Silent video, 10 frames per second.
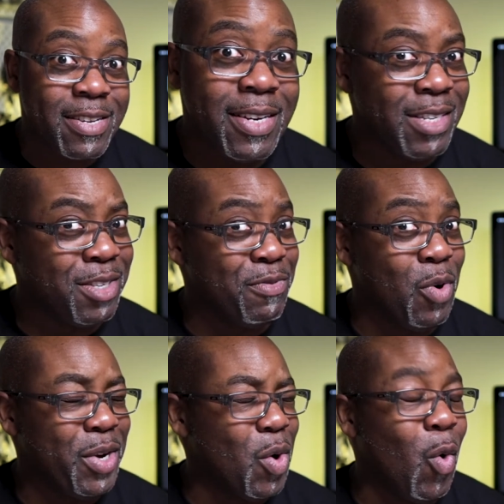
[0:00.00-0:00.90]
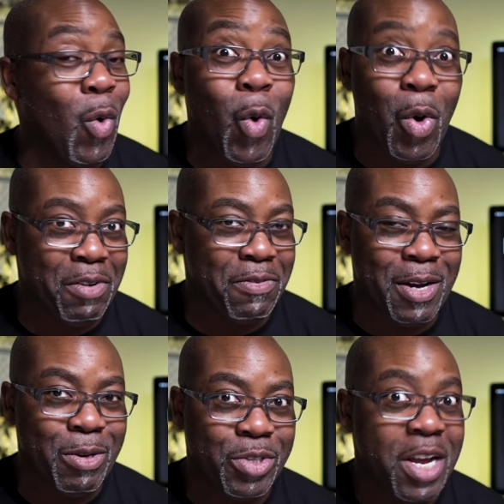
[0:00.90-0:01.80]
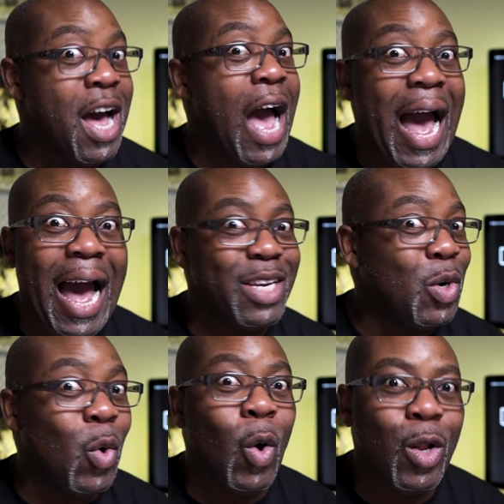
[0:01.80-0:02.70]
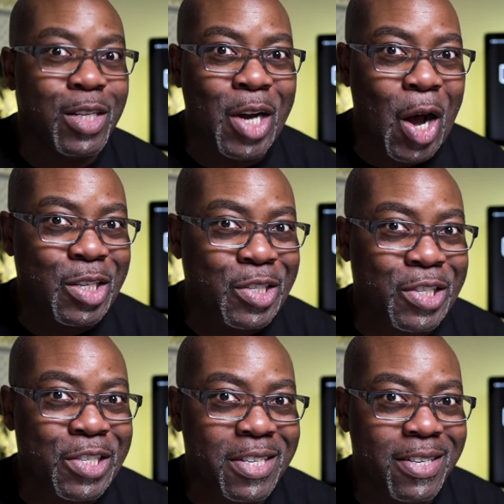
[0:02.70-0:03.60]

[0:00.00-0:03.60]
Let's avoid all of those at all costs.